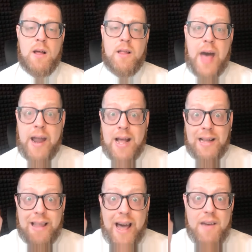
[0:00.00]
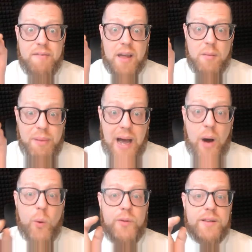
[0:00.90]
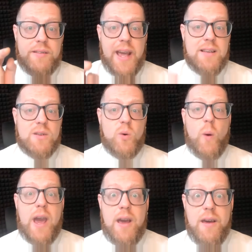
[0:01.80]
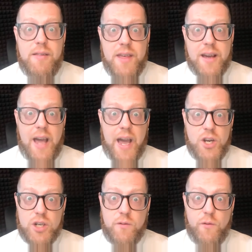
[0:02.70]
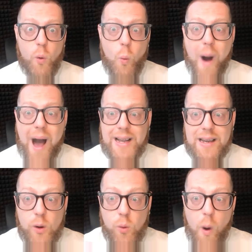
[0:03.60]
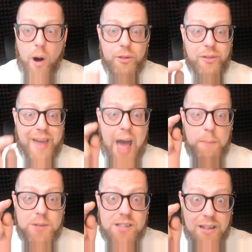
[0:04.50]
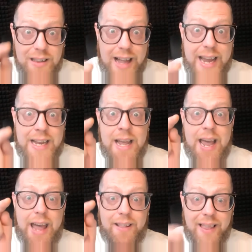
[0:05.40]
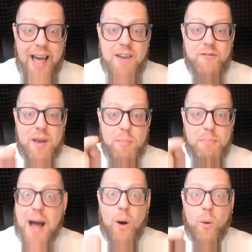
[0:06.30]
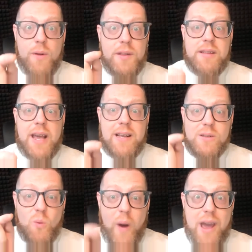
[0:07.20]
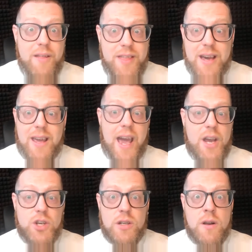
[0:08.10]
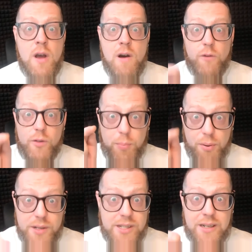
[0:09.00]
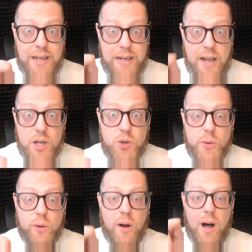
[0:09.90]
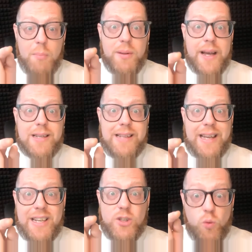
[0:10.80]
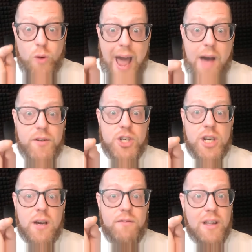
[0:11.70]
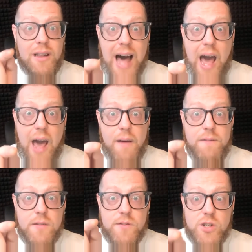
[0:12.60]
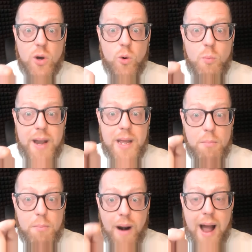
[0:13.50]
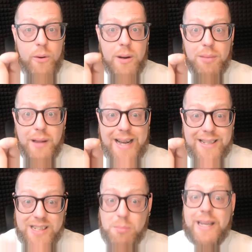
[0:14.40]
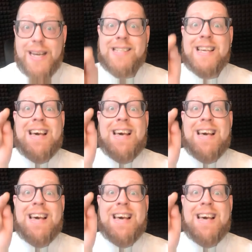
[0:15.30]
That life and power that takes away the occasion for widening wealth gaps, the light and life and power that takes away the occasion for the prison industrial complex and its ravaging of the lives of so many brown and black siblings,